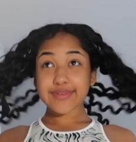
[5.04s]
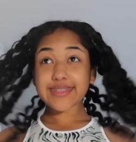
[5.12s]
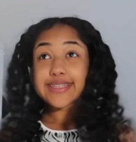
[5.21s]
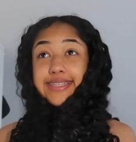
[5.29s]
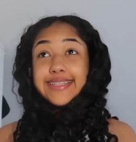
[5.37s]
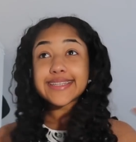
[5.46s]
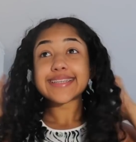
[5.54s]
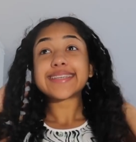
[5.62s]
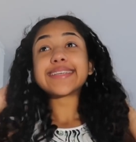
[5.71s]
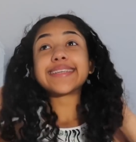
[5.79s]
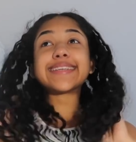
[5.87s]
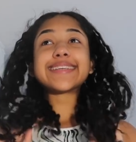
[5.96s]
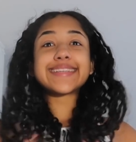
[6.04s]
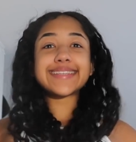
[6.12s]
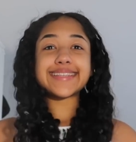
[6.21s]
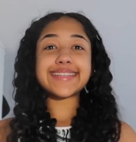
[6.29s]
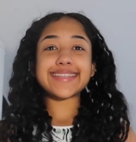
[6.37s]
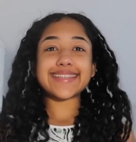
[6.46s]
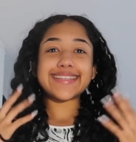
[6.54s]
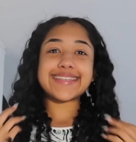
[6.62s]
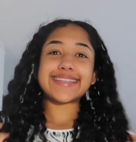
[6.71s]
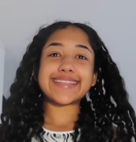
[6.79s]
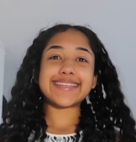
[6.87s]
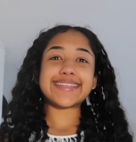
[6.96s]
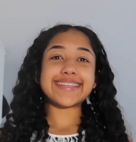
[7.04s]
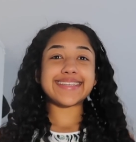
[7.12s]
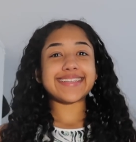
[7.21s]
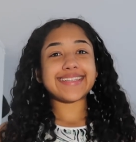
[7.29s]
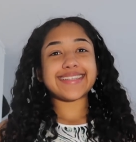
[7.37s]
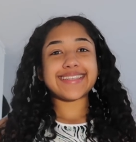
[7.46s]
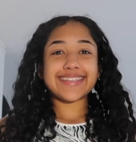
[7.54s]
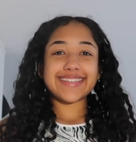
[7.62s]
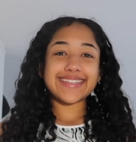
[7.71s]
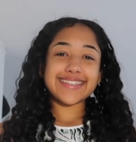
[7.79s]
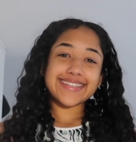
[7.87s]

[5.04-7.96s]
(silence)